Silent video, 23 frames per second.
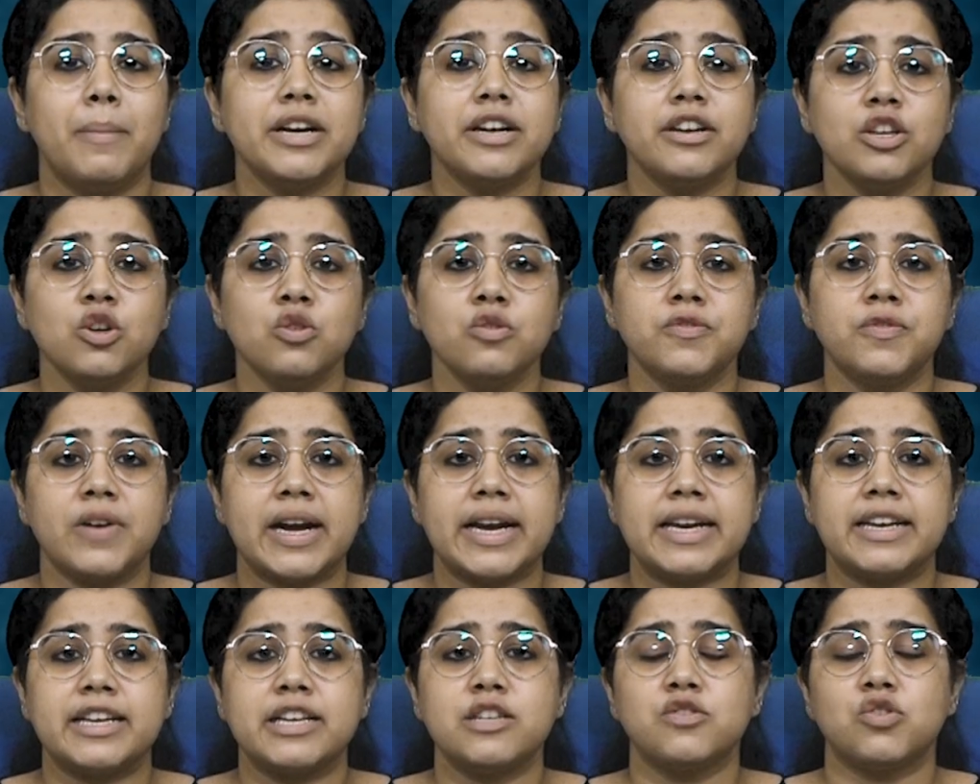But new
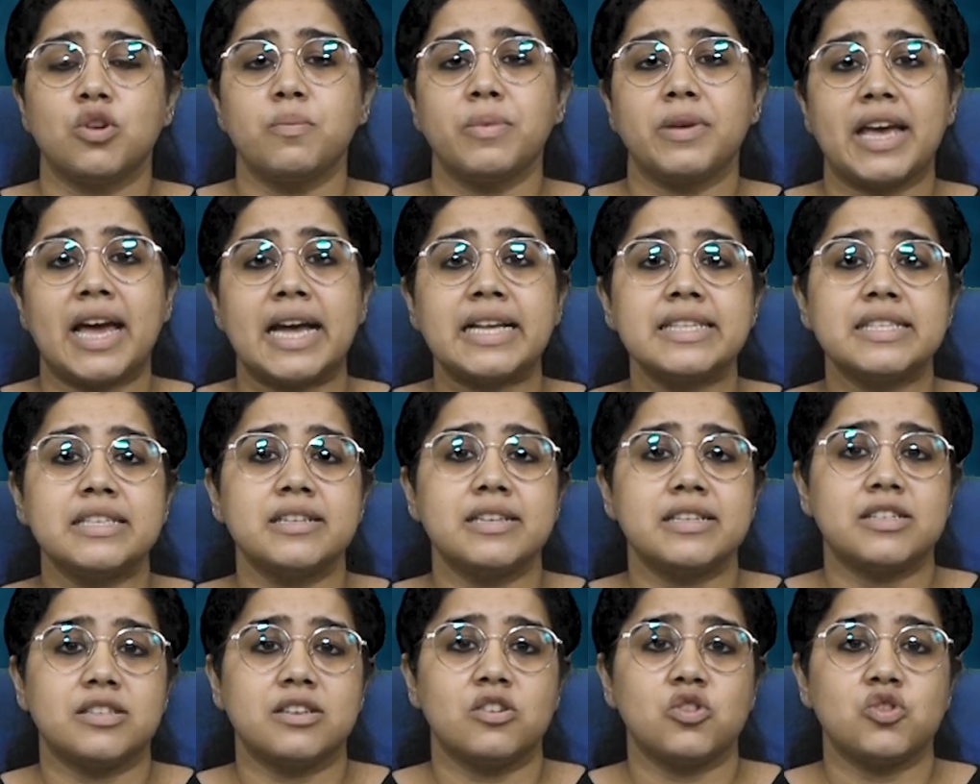findings from cancer
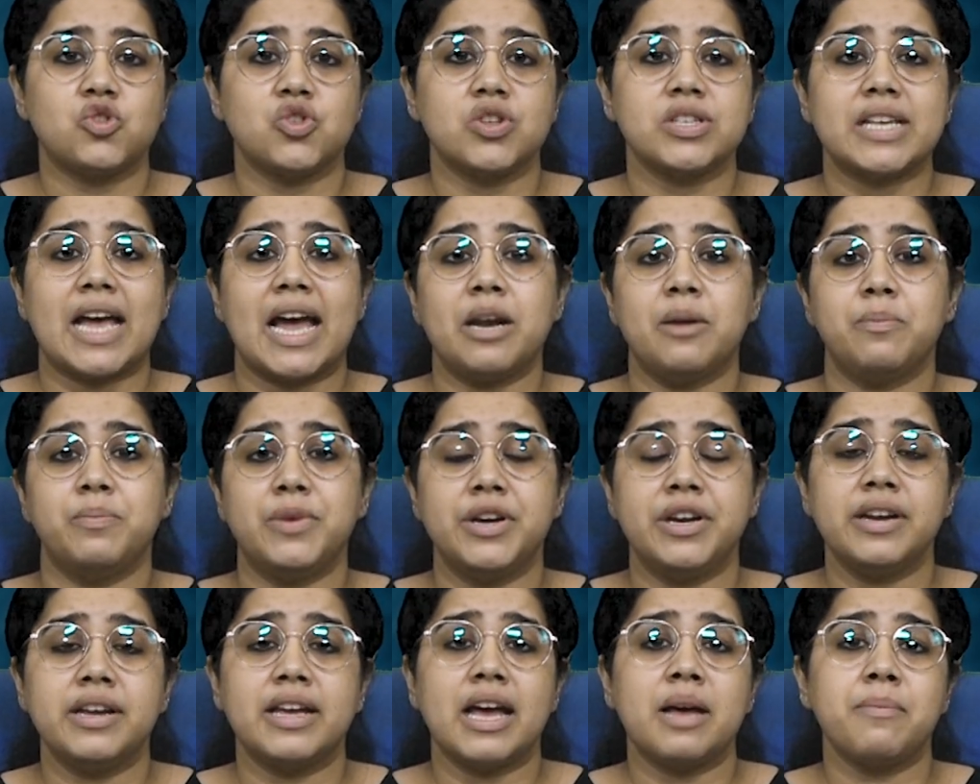researchers at
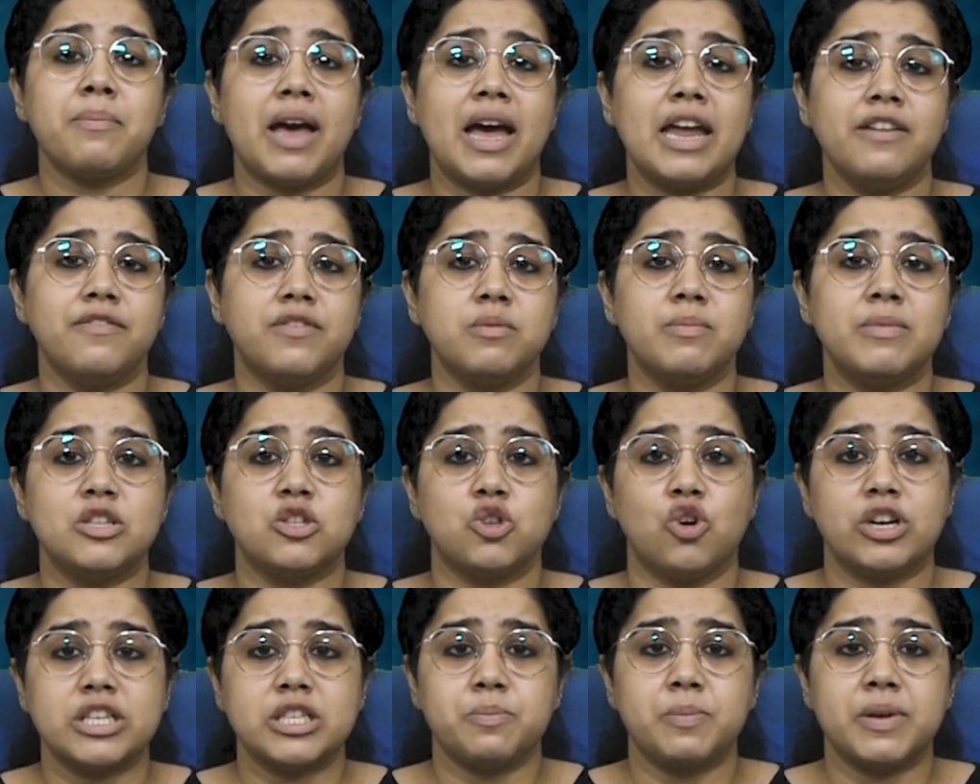Brigham and Women's
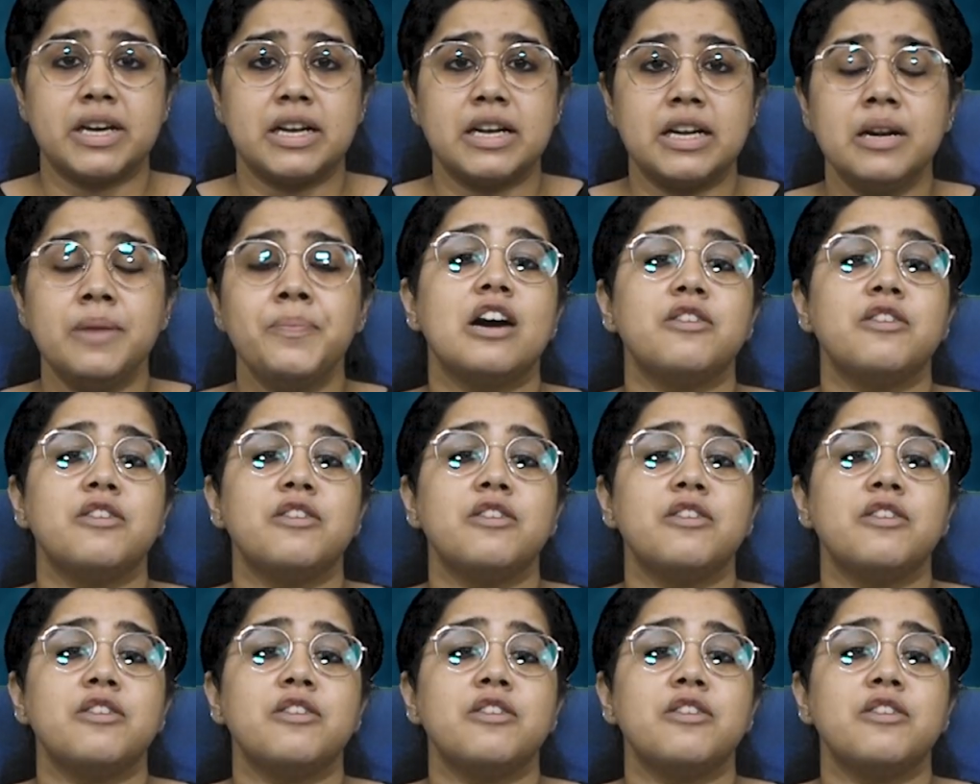Hospital,